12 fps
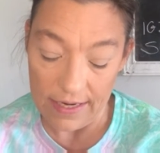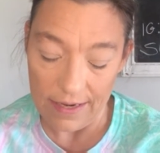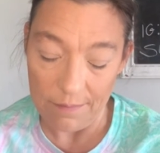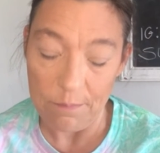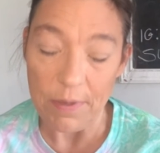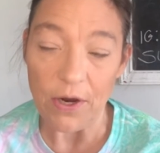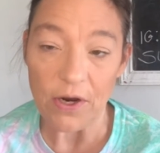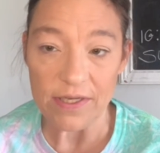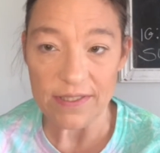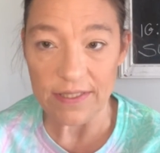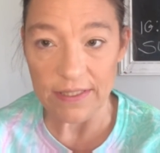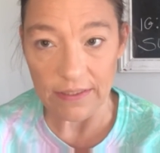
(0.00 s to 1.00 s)

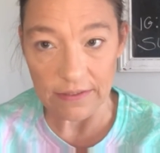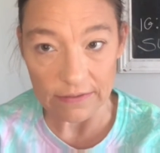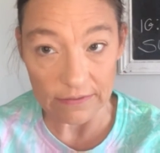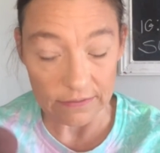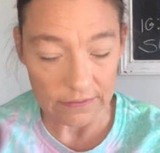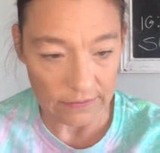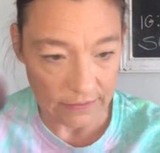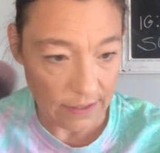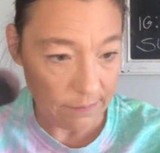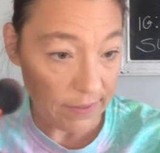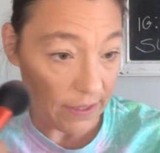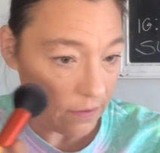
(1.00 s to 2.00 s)
embarrassing
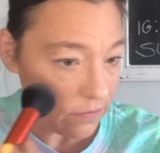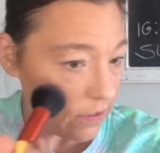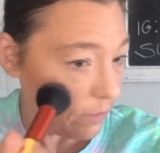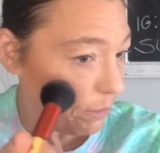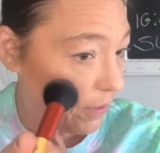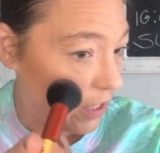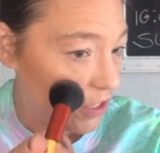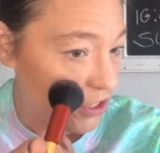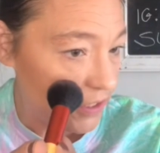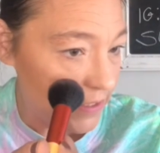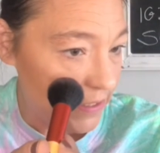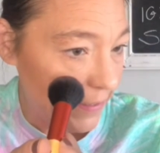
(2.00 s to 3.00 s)
amount of
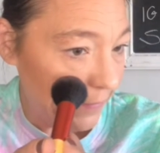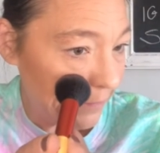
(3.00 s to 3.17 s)
blushes